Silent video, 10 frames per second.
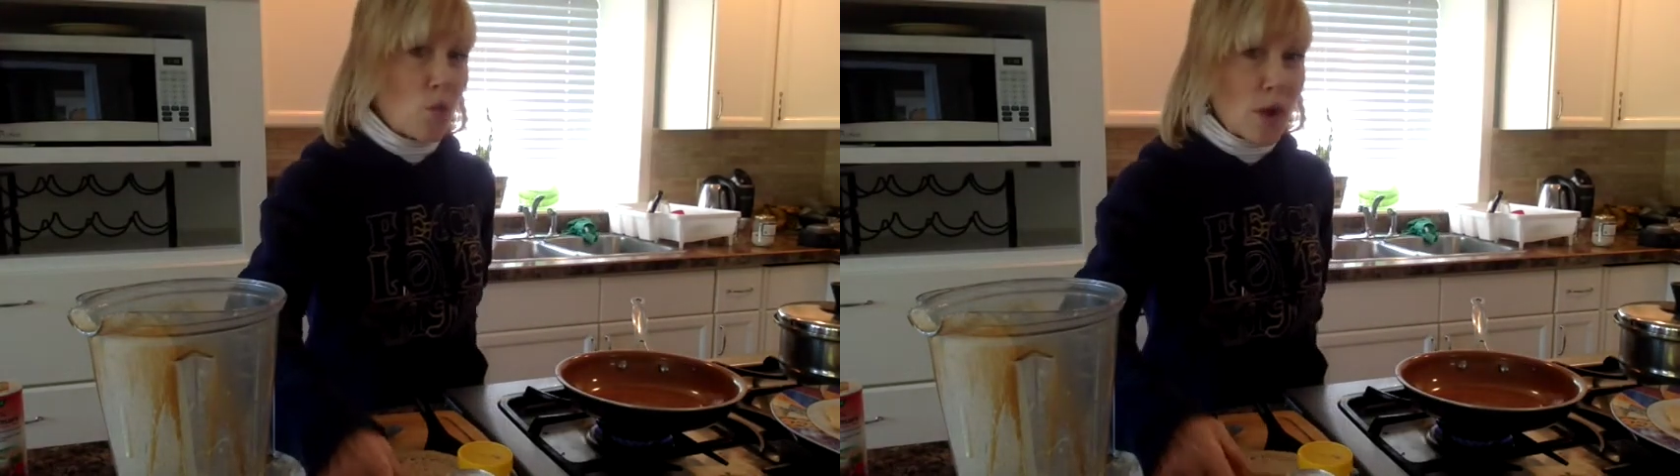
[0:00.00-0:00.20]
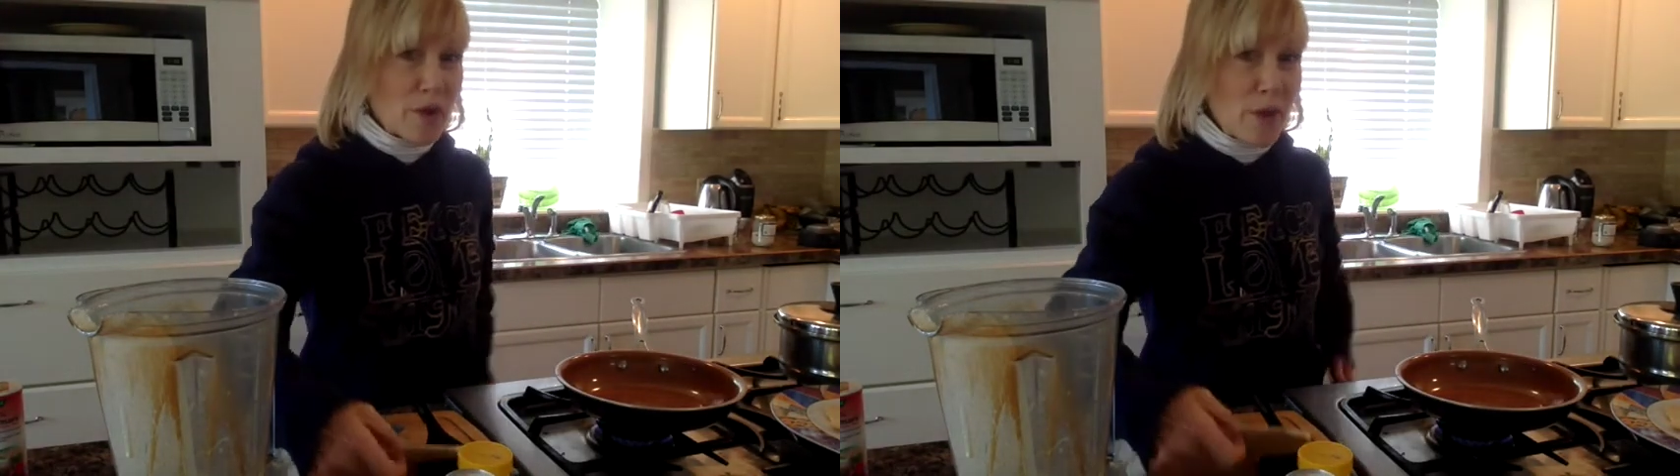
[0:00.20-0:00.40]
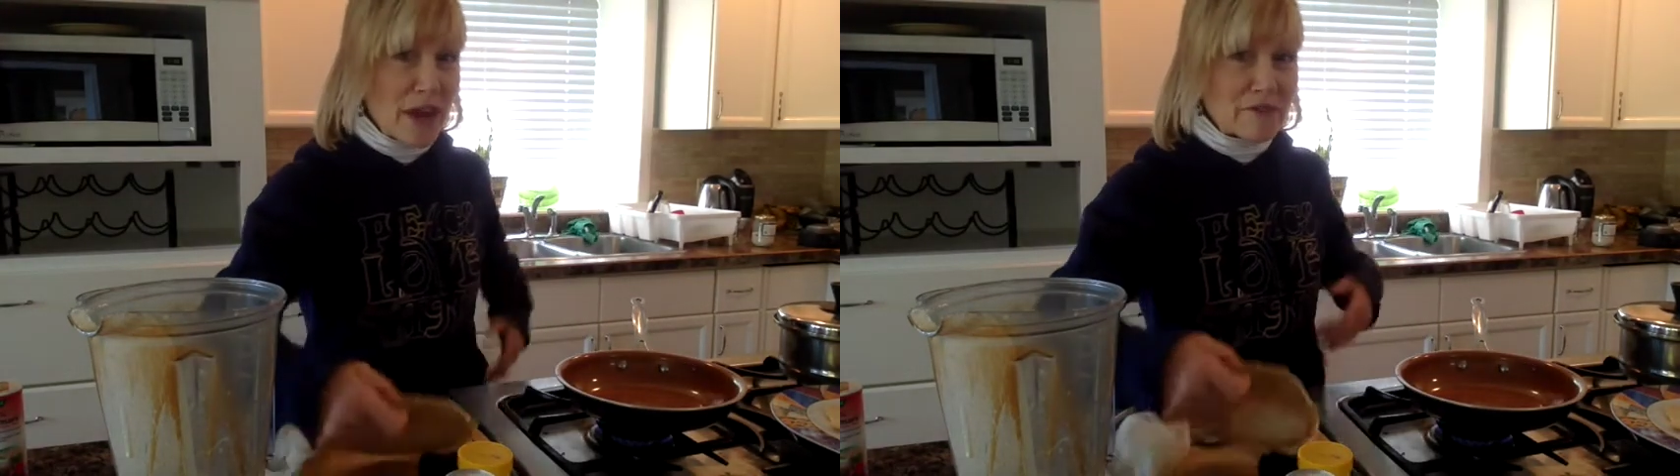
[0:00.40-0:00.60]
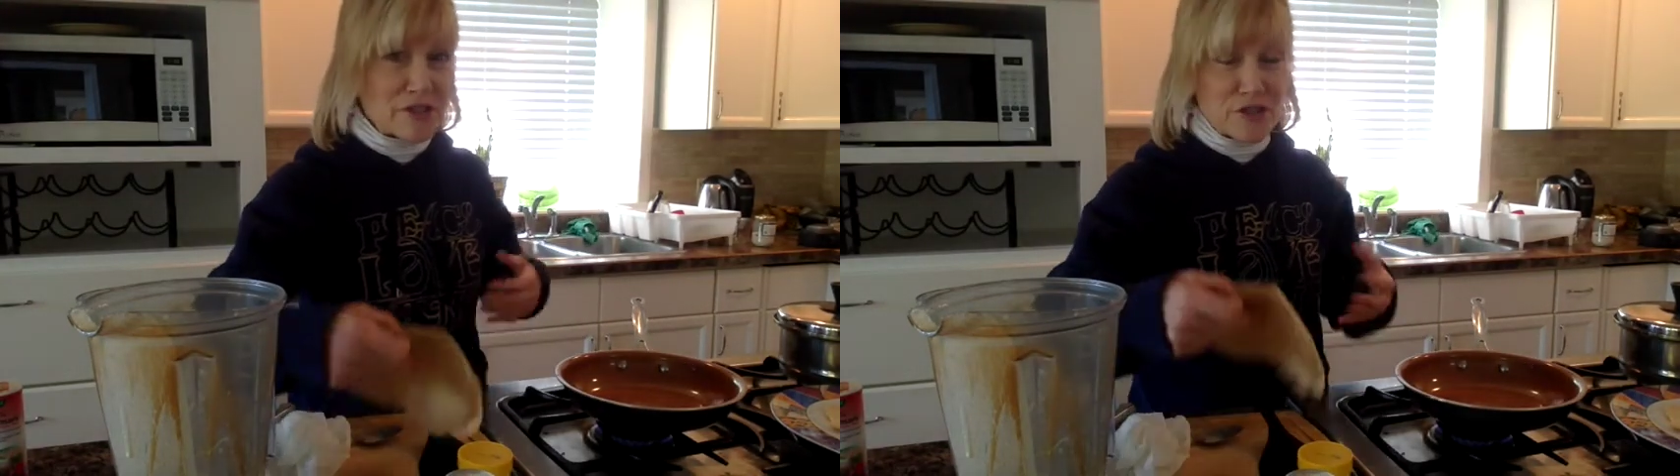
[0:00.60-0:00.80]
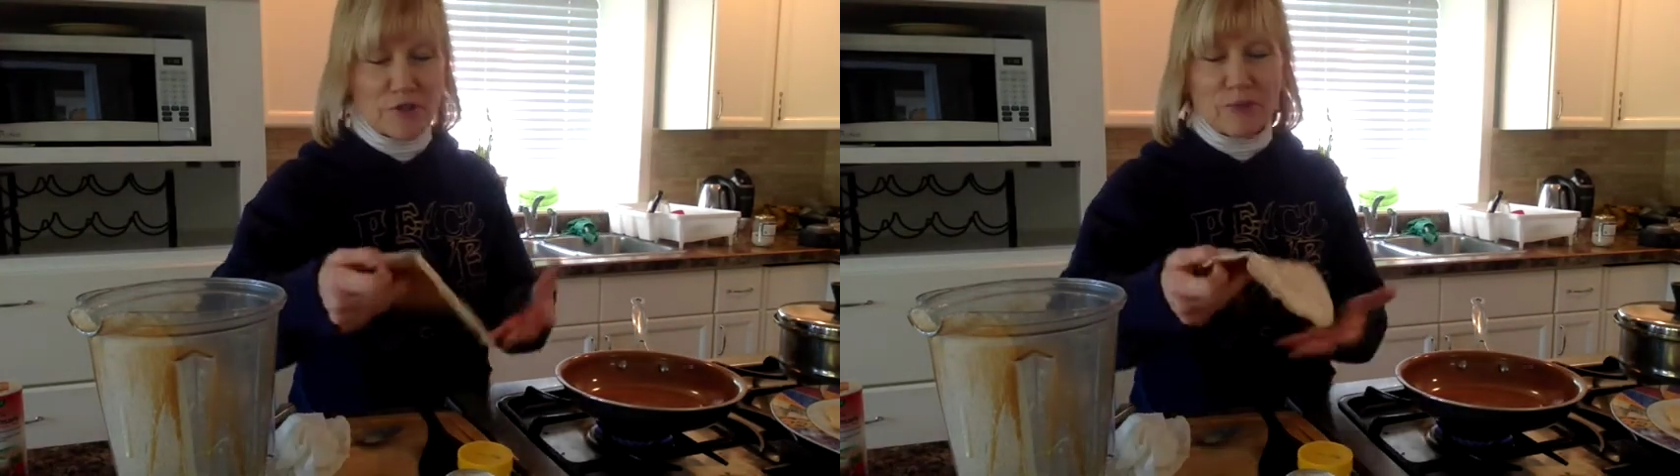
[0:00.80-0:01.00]
what you have
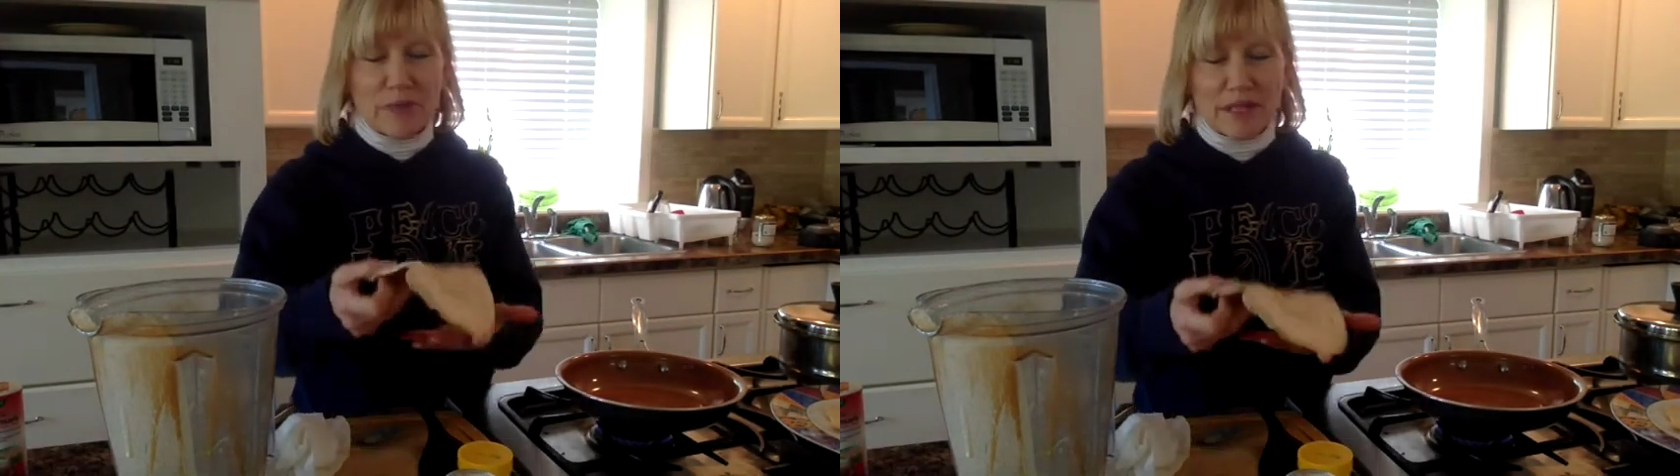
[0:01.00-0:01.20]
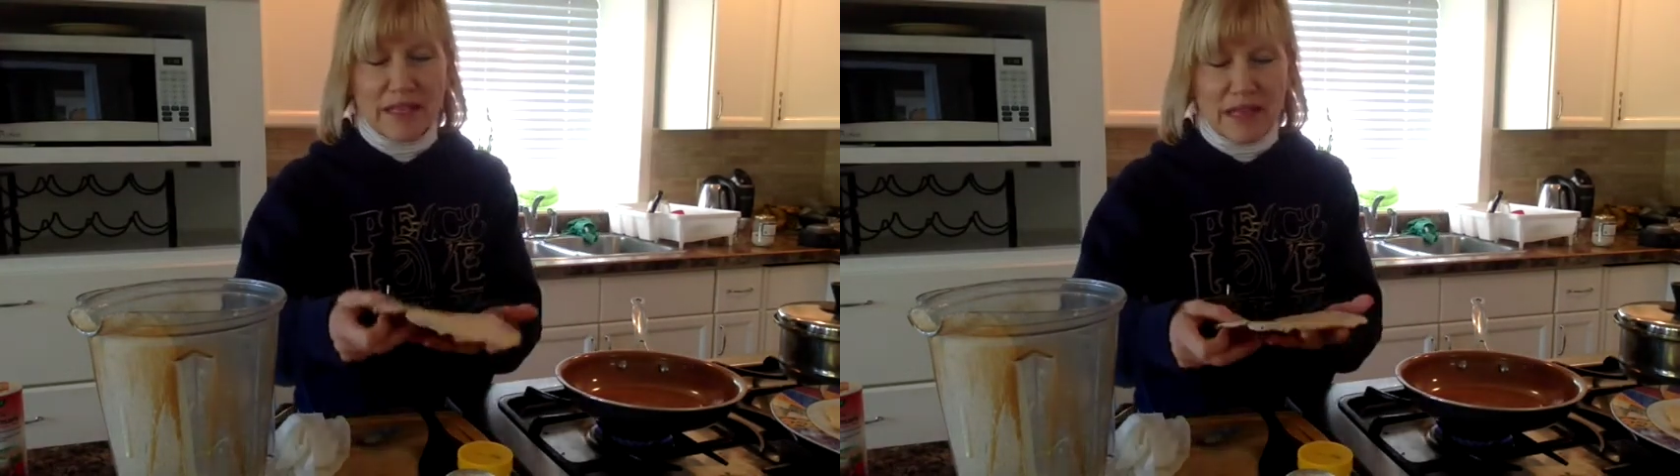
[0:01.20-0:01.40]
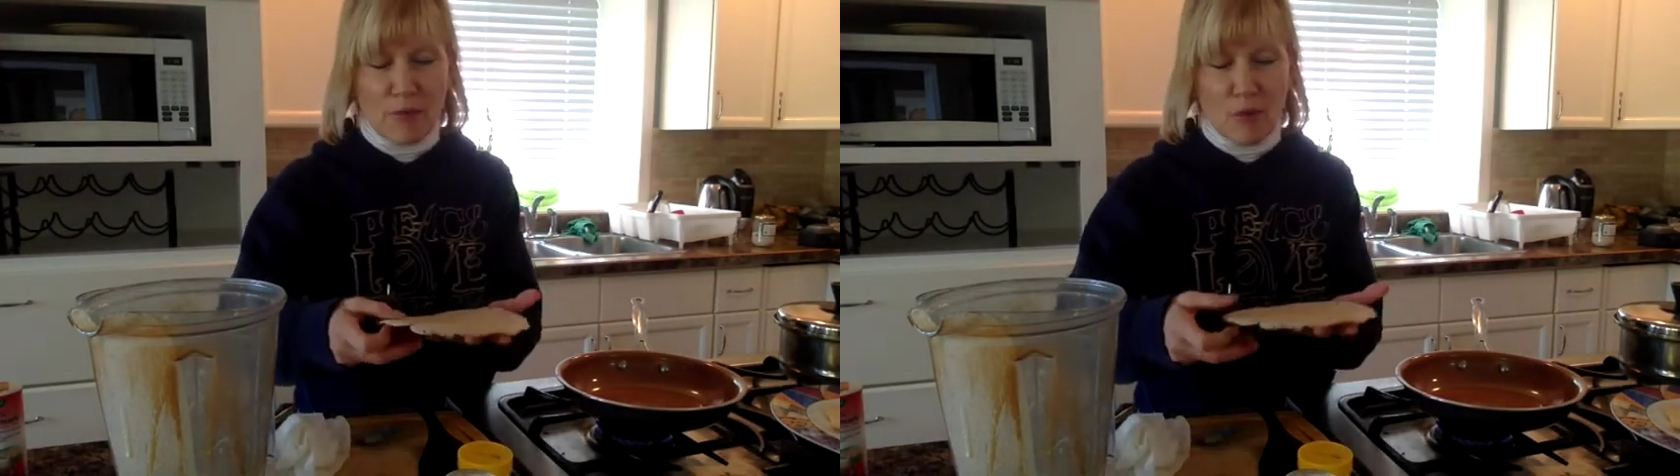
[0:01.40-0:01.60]
to do, because then they